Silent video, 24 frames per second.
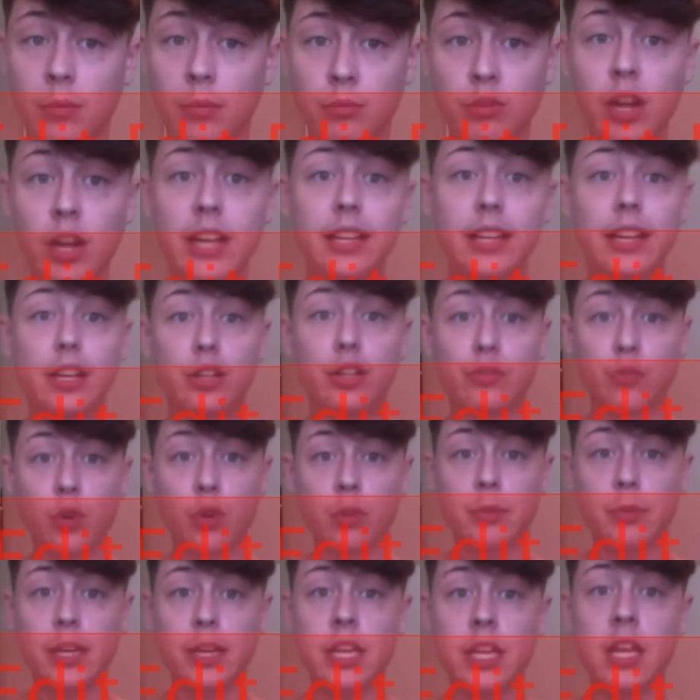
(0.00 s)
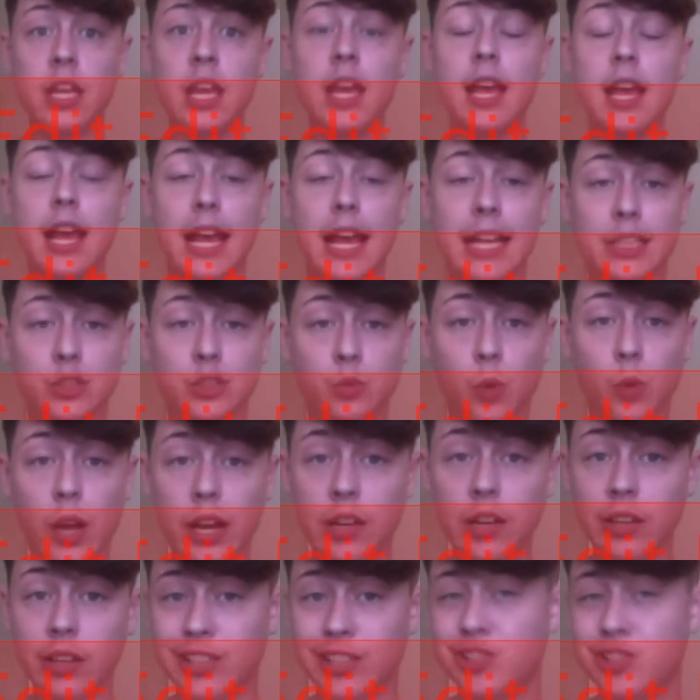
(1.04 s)
write a letter for me as
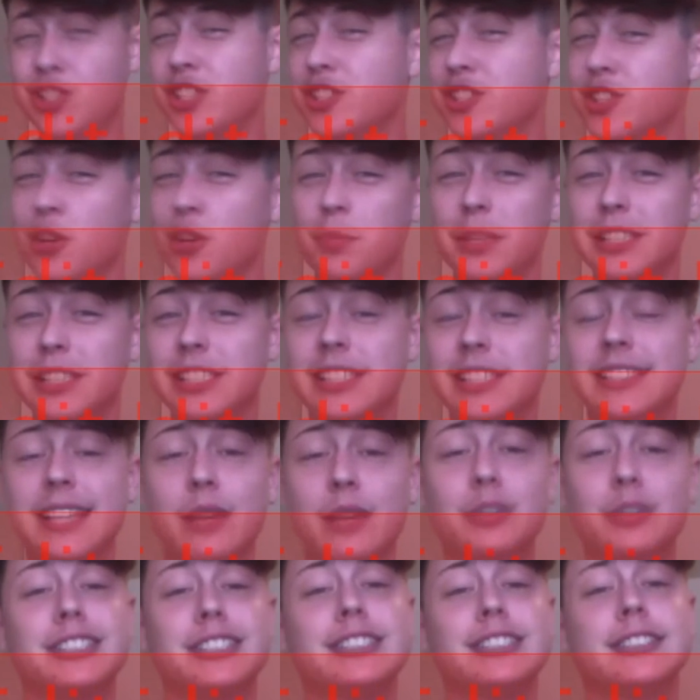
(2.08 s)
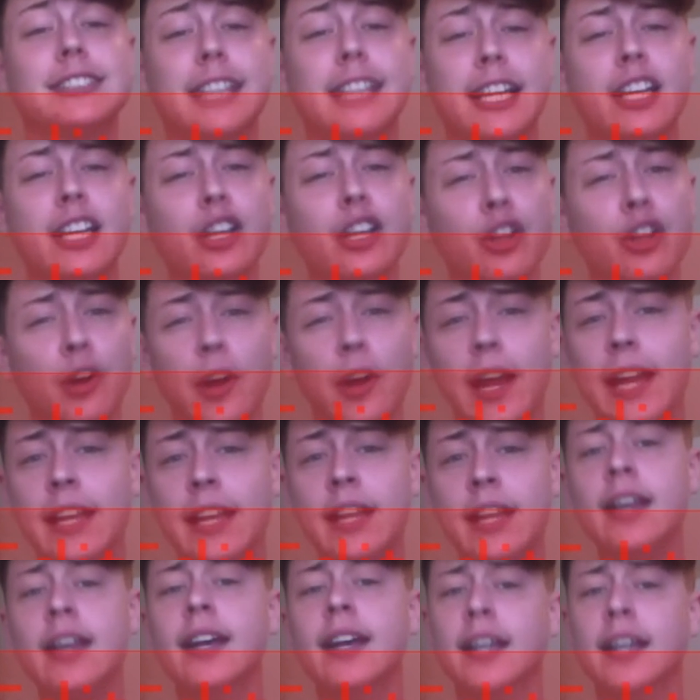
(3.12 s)
well, and she's known me since I was in 2nd grade.